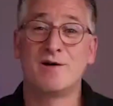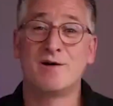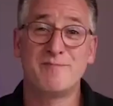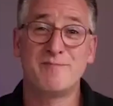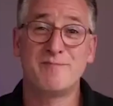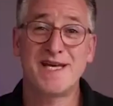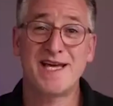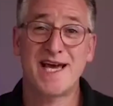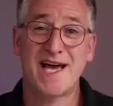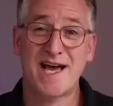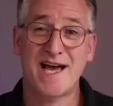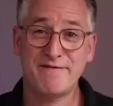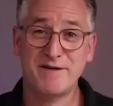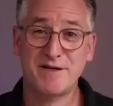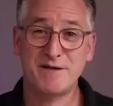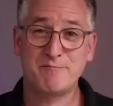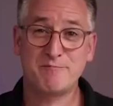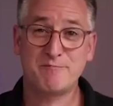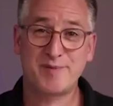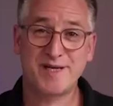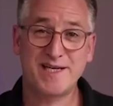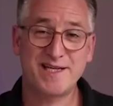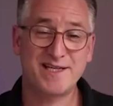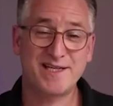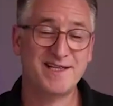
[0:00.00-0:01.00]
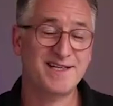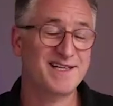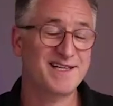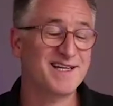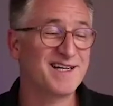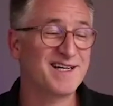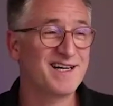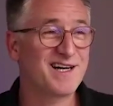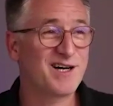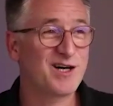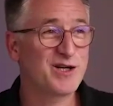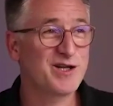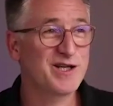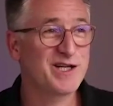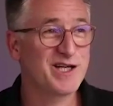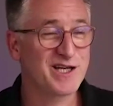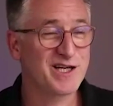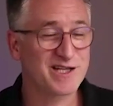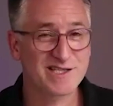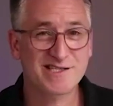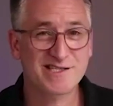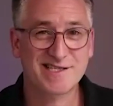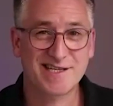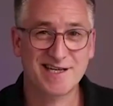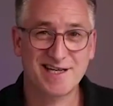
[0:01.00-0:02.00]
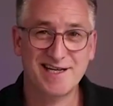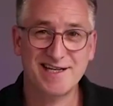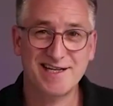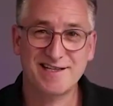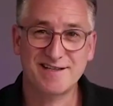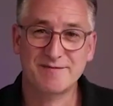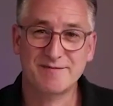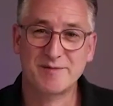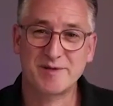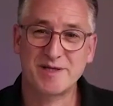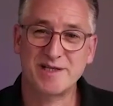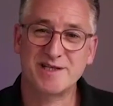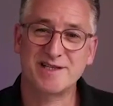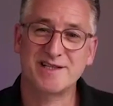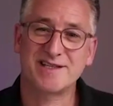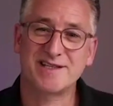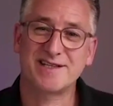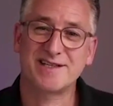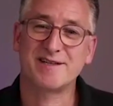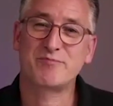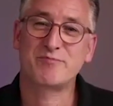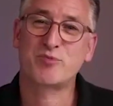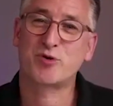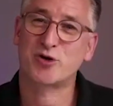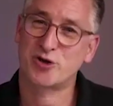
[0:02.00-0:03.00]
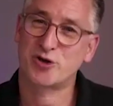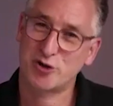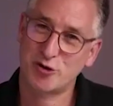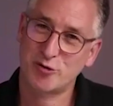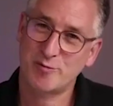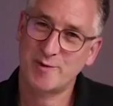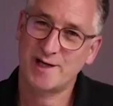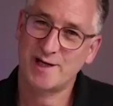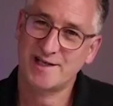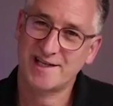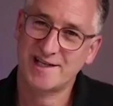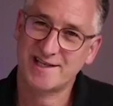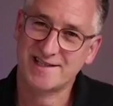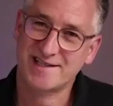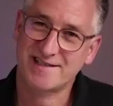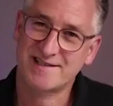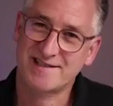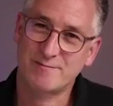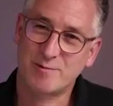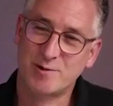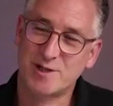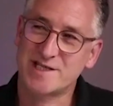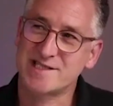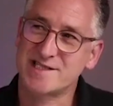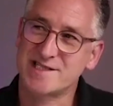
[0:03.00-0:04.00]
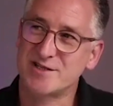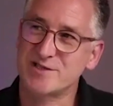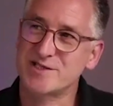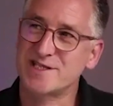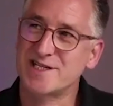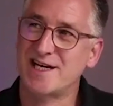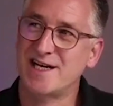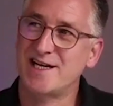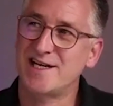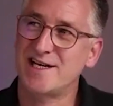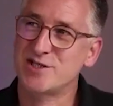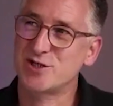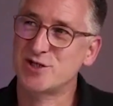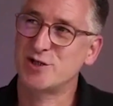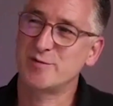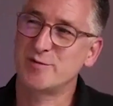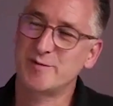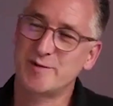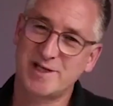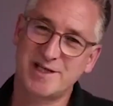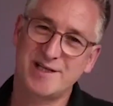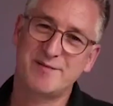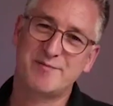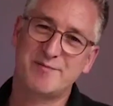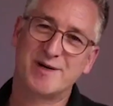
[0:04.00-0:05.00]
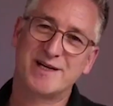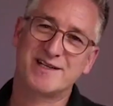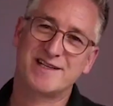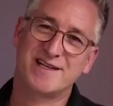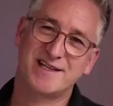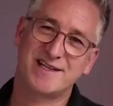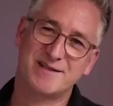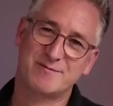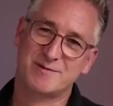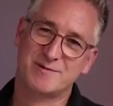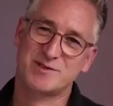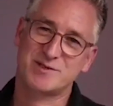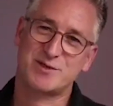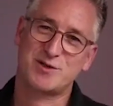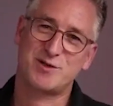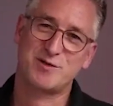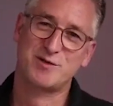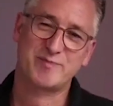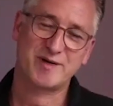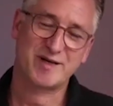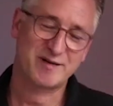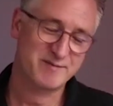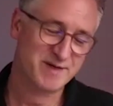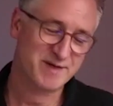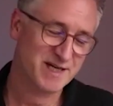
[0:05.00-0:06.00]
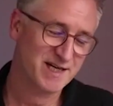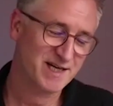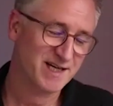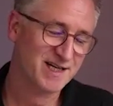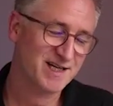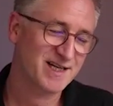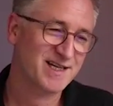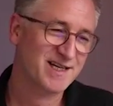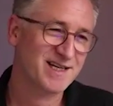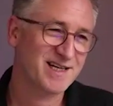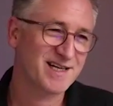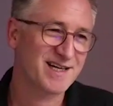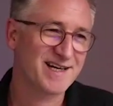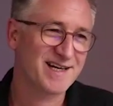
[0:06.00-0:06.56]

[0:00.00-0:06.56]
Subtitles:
me having been on the other side, I've been a procurement at what is now Sky Germany. Back then it was called Premiere.